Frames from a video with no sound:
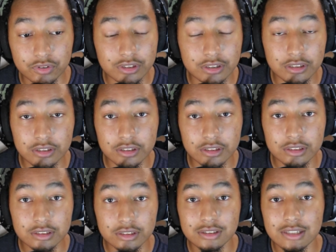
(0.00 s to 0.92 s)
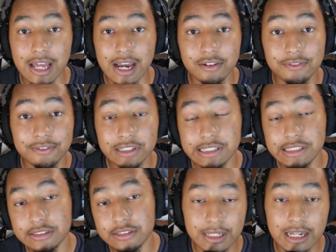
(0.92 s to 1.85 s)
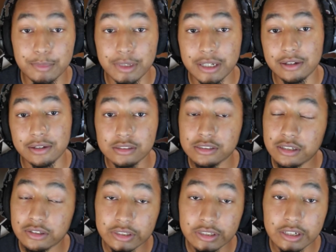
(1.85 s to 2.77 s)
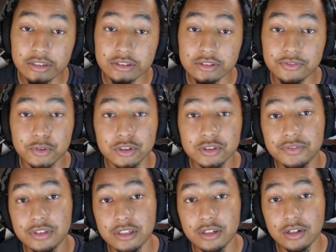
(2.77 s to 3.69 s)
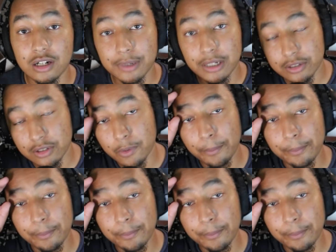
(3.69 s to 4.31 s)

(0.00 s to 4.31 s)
the the lack of footage. Hey, man, I'll see you on the next forest video. I'm out, yo.